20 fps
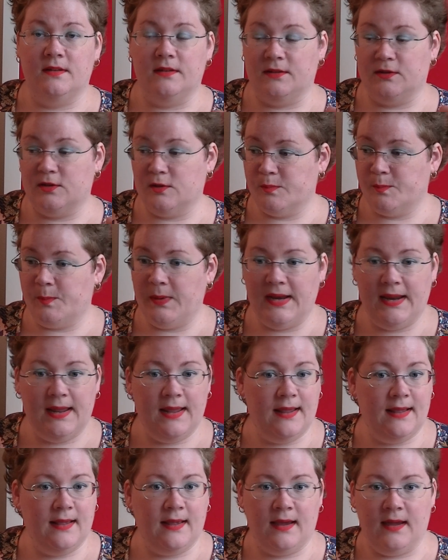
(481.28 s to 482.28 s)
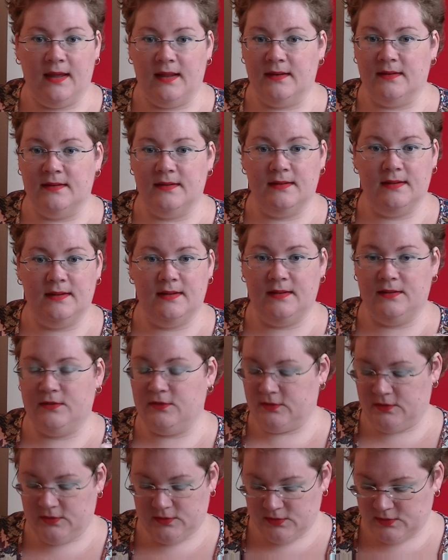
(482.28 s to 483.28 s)
spinning, and it's
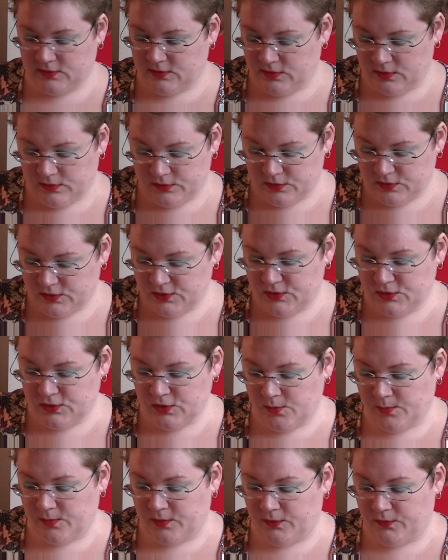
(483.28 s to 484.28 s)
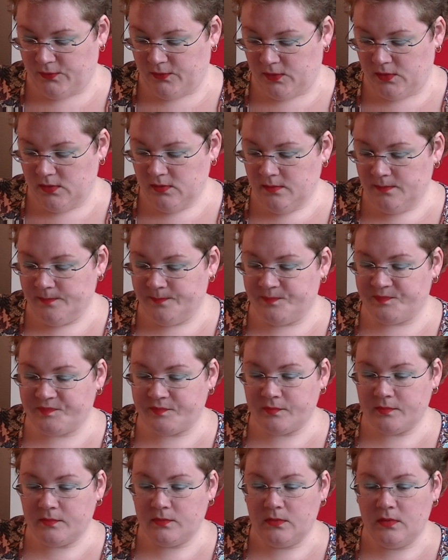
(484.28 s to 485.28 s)
just so much fun.
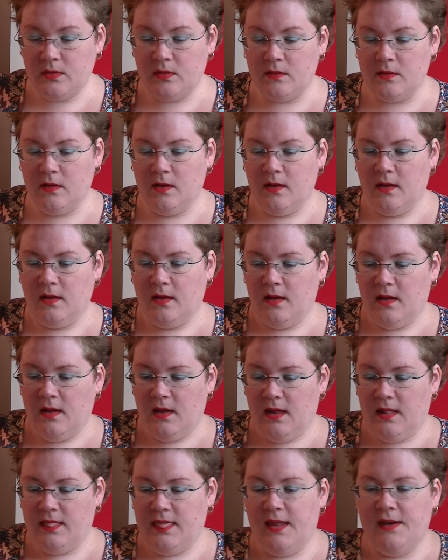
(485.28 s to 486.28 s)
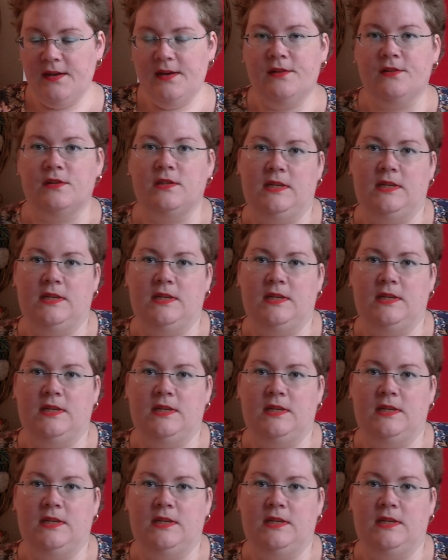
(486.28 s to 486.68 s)
And then there's